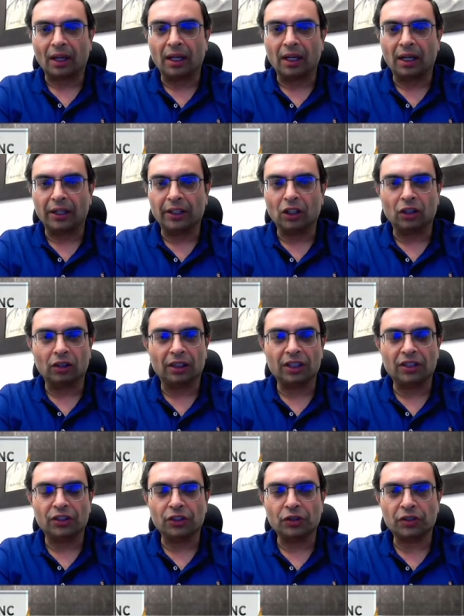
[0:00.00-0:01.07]
uh, you know
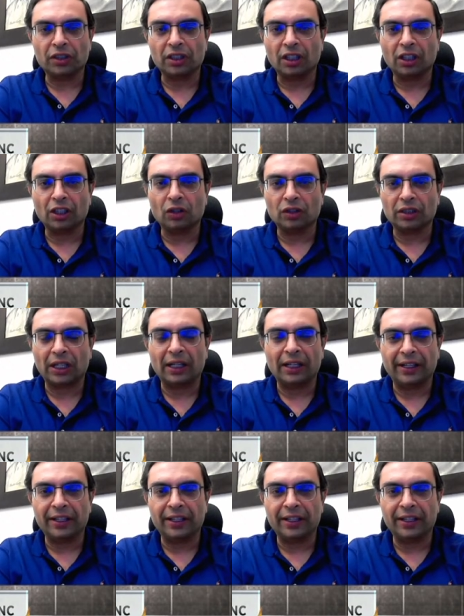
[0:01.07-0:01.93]
these new CEOs and